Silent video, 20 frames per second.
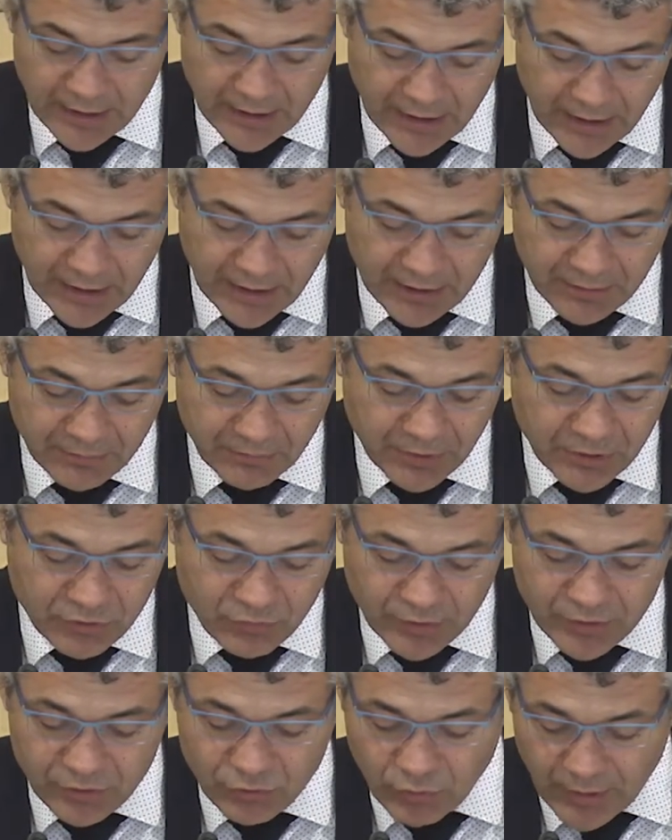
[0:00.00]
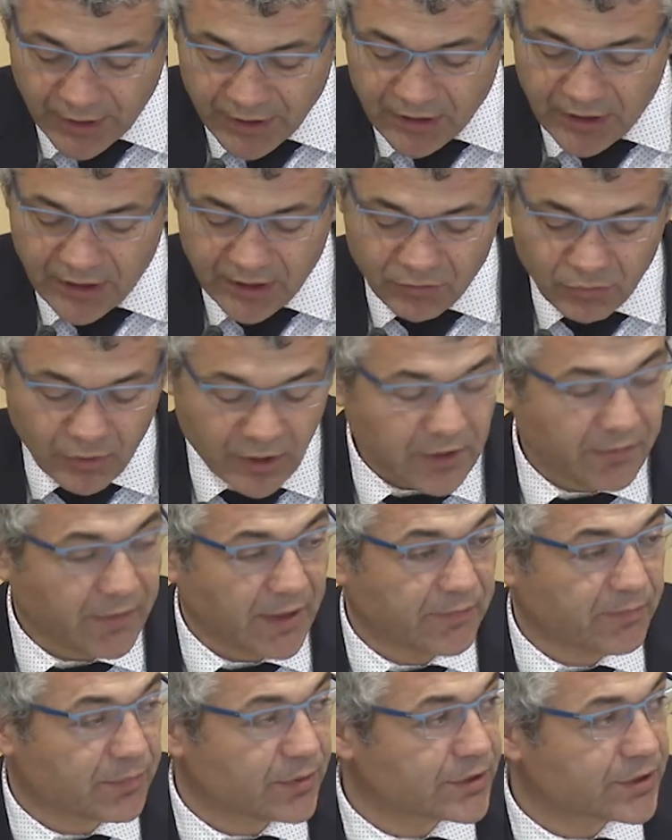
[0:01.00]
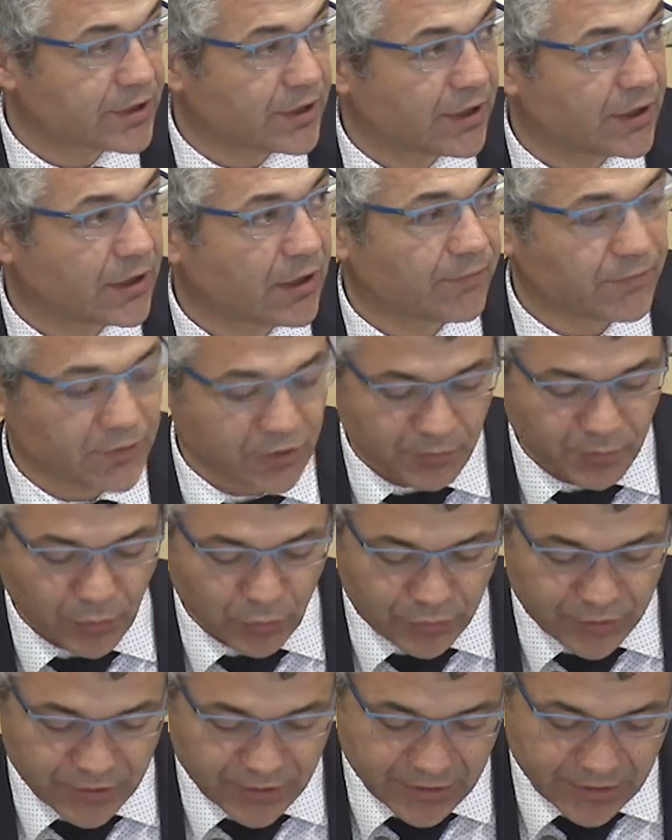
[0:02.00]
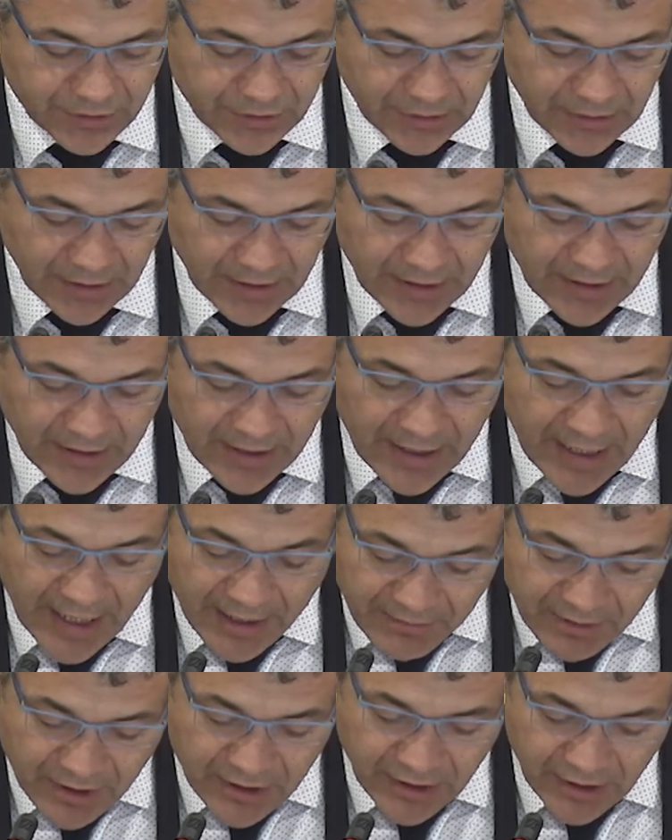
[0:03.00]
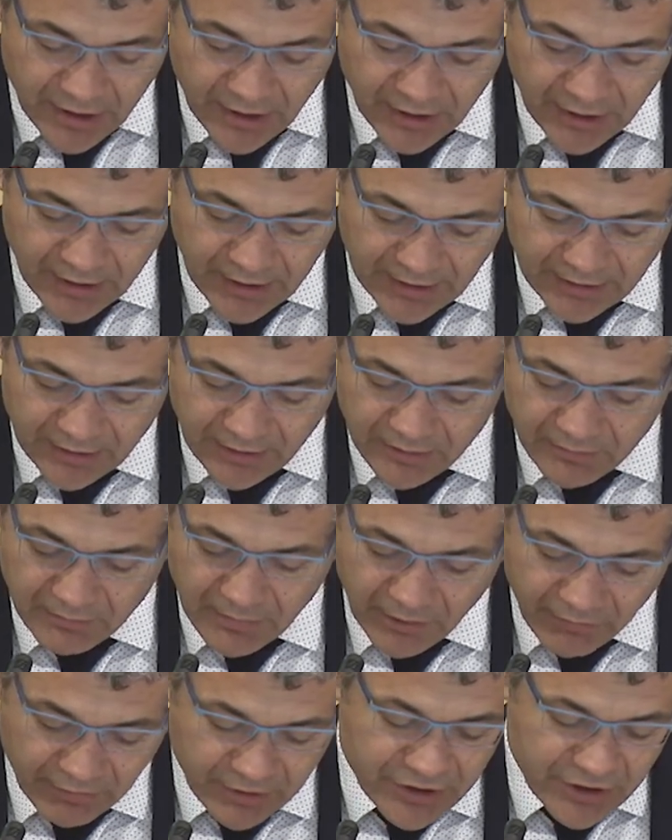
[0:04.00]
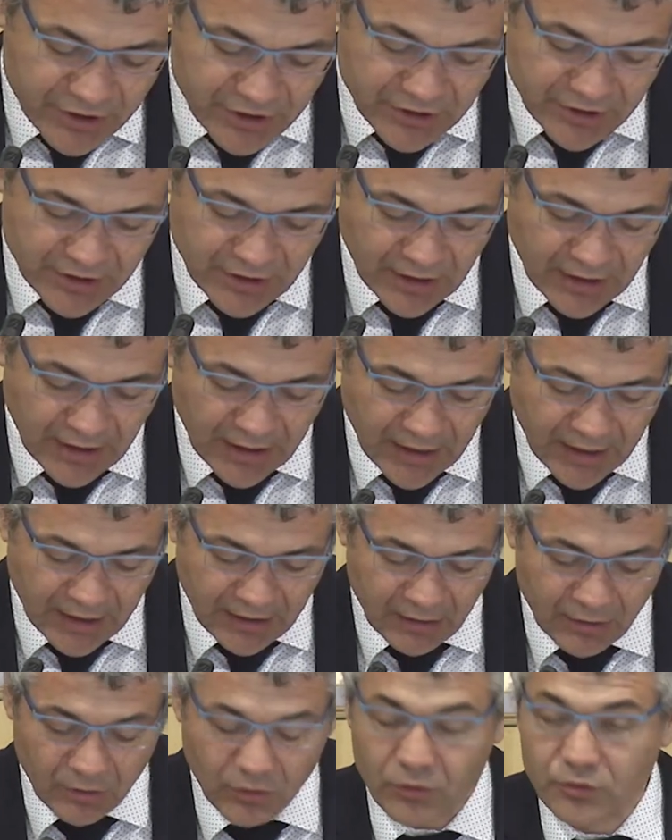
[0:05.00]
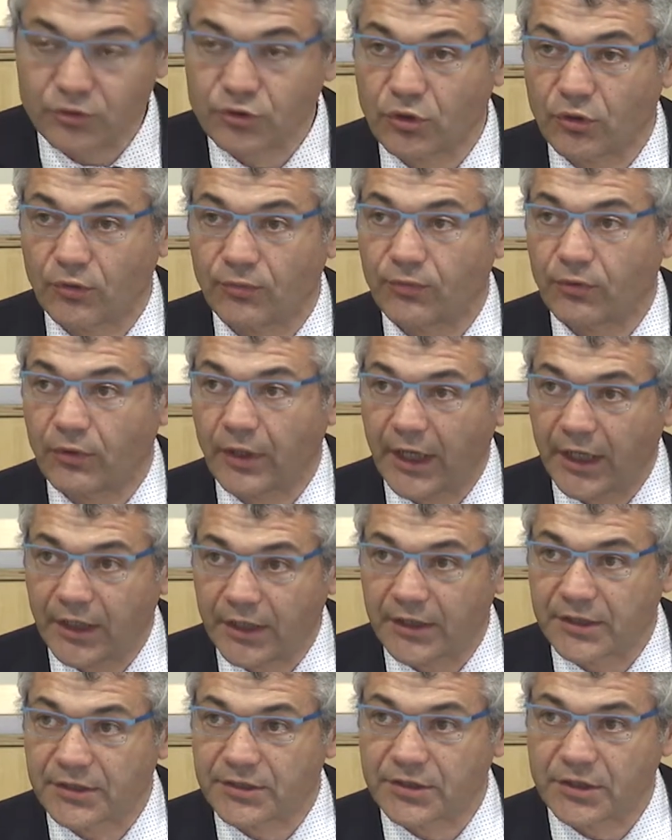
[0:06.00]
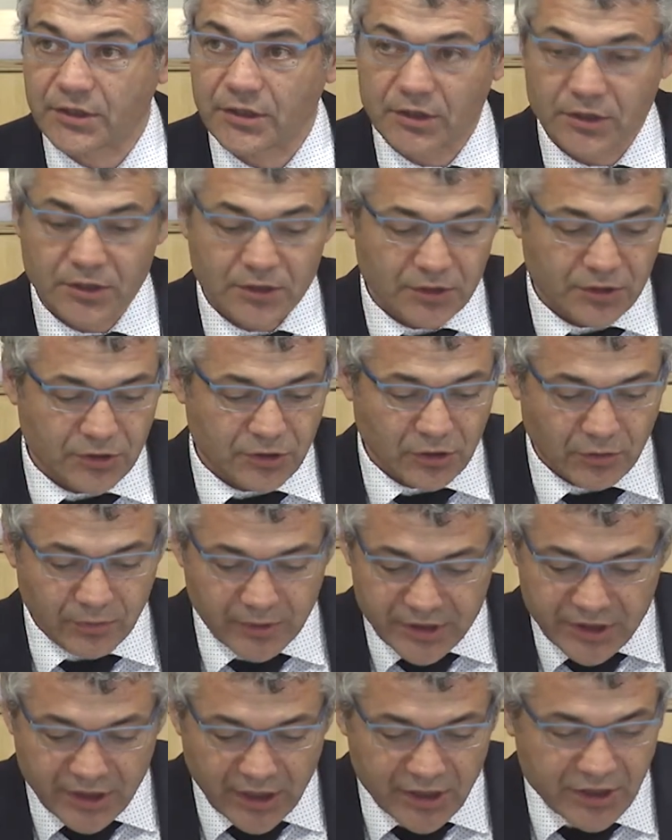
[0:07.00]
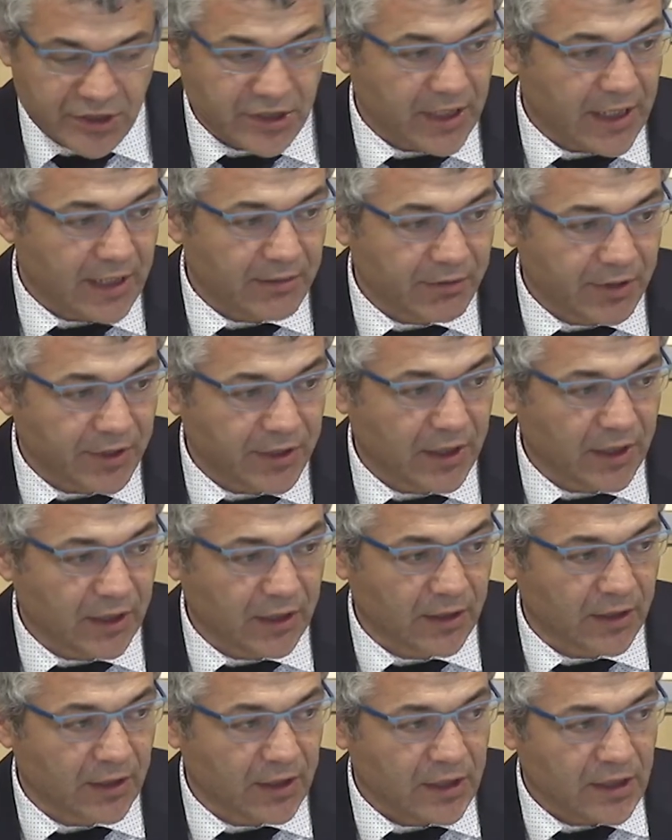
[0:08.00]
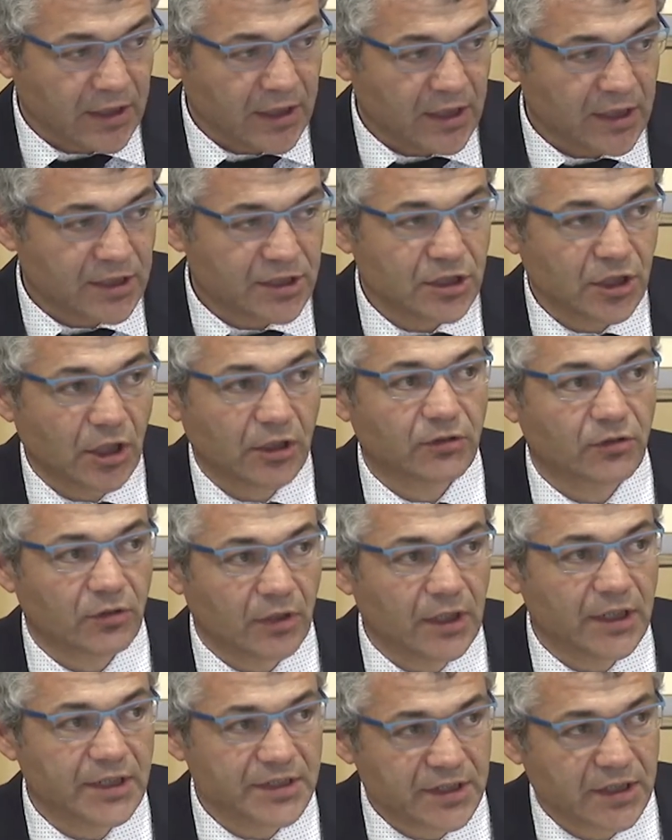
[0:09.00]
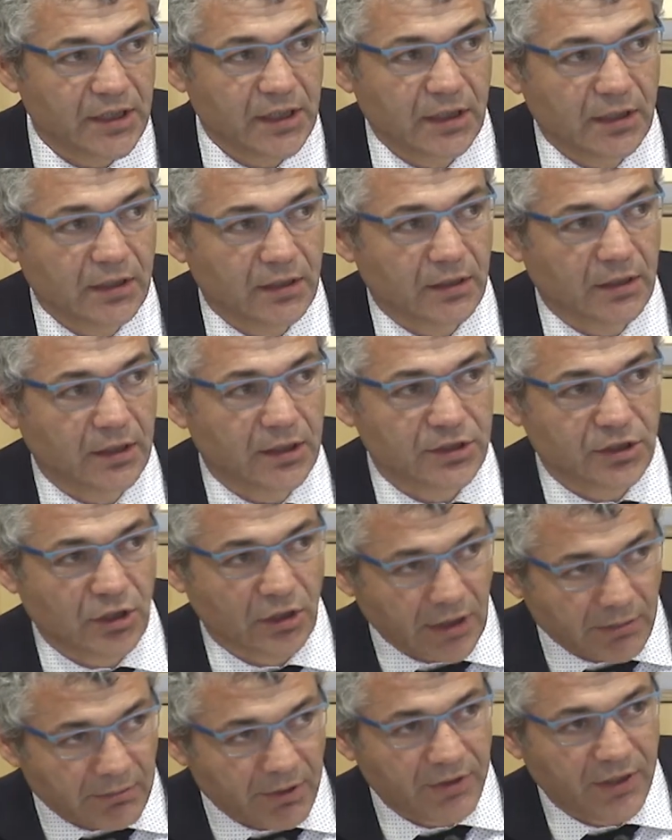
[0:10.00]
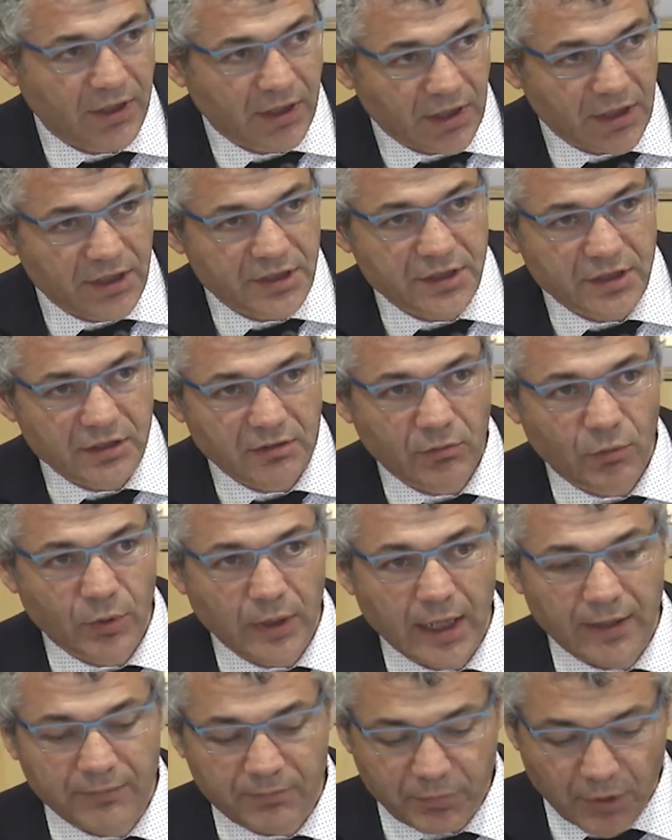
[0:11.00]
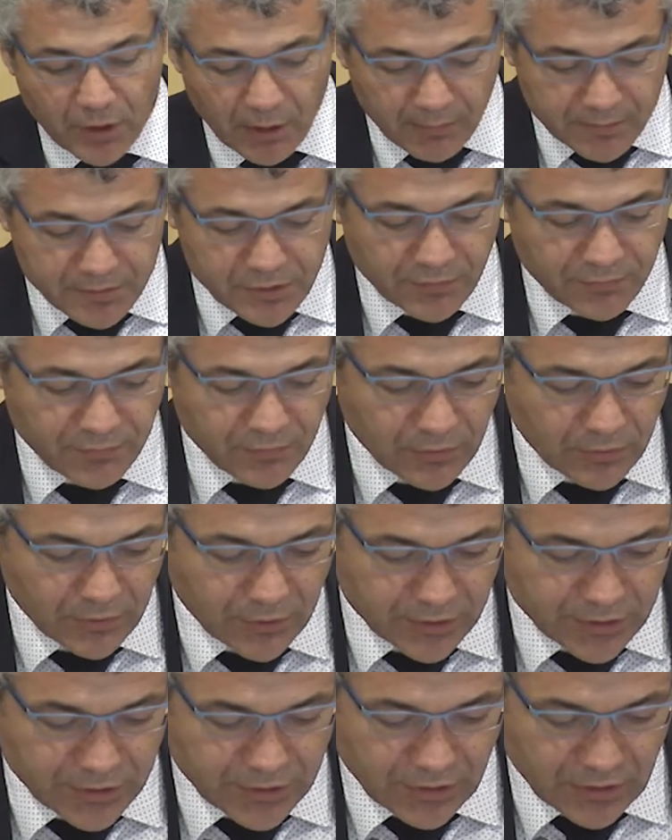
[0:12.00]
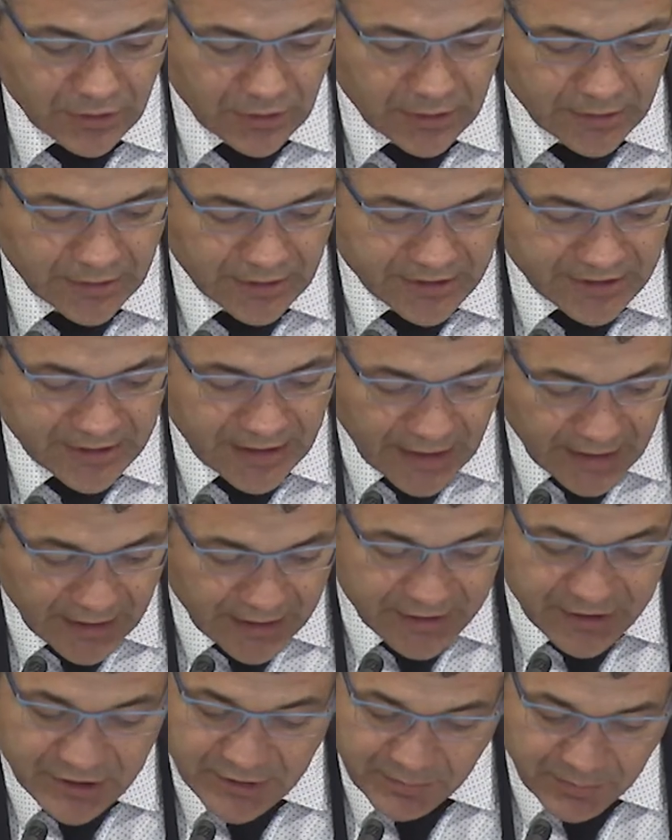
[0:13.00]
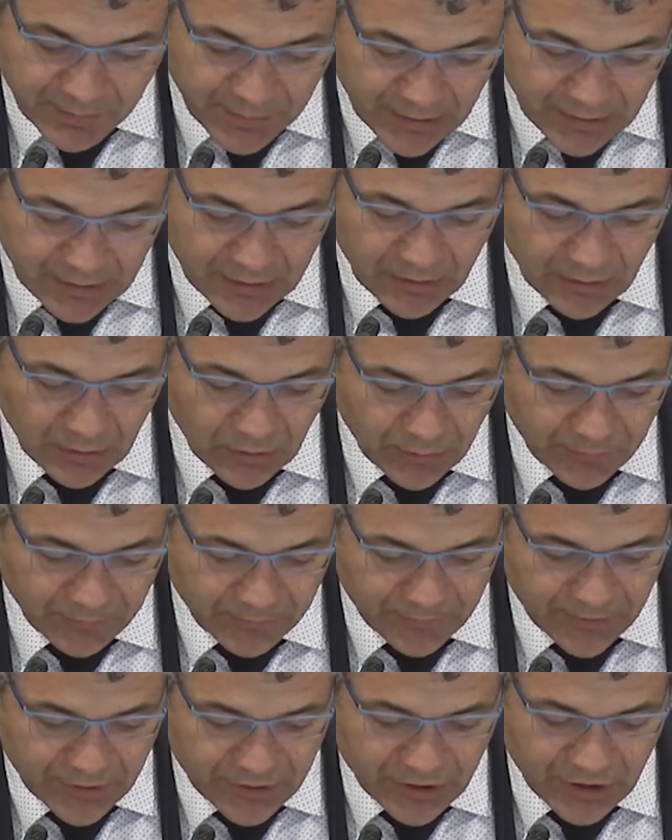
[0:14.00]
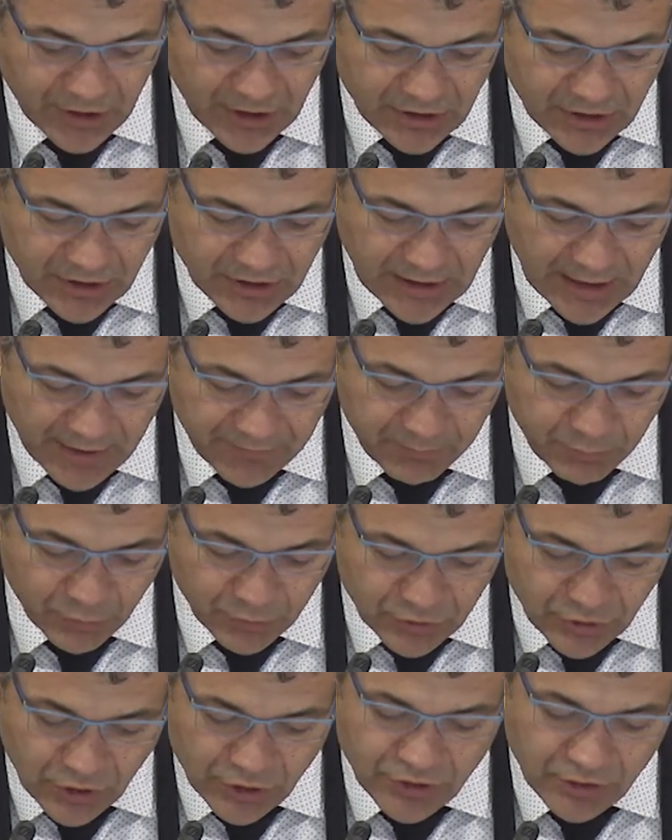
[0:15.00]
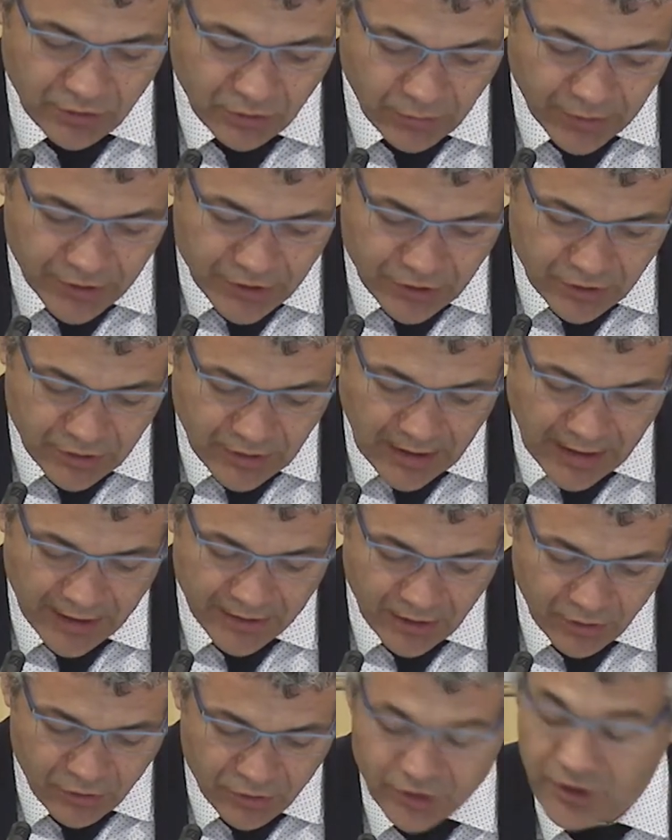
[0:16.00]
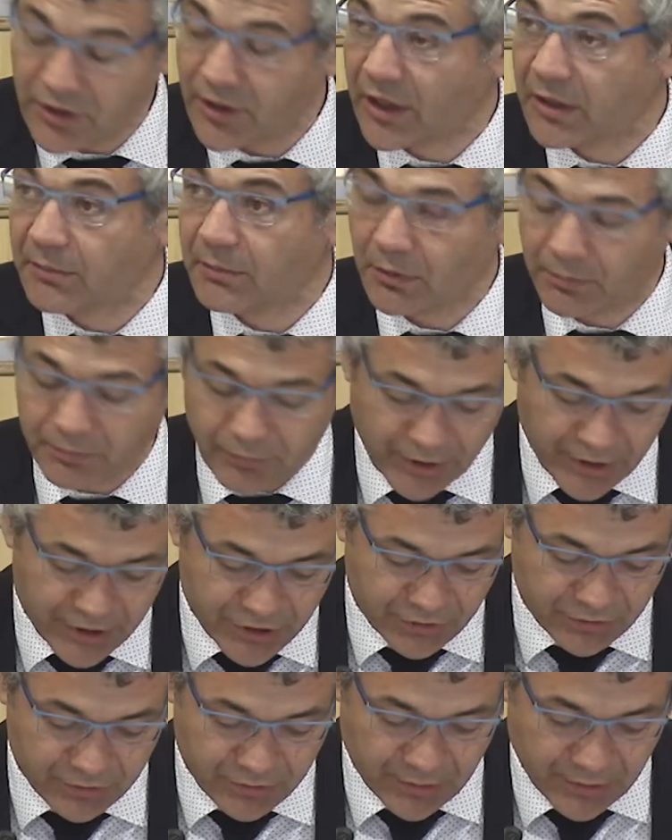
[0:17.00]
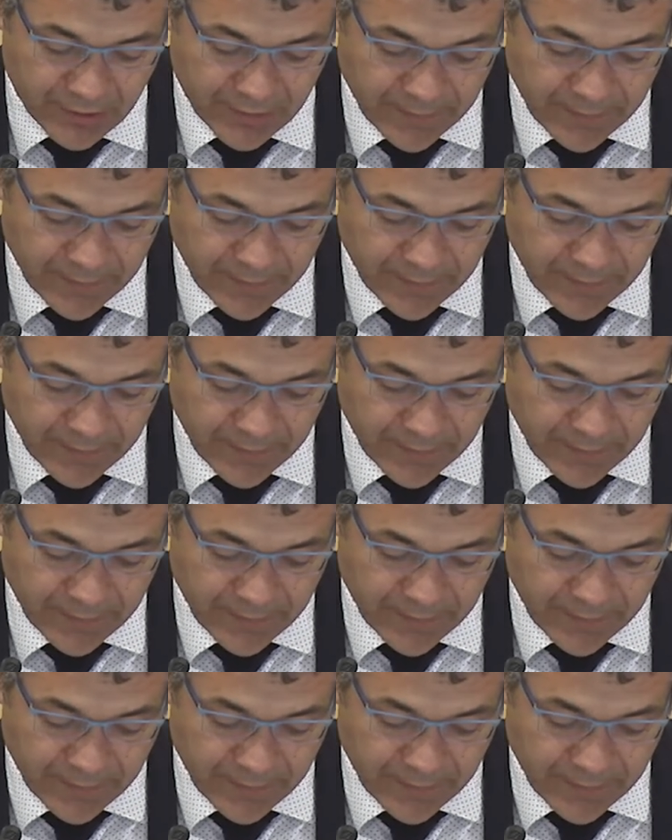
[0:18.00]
And between 20 and 25% of spouses every year in Catalan marriages are also foreigners. So it changed everything. It's not easy. It's not everything easy. We have problems, of course. The scale and speed of these changes have put social cohesion under considerable pressure.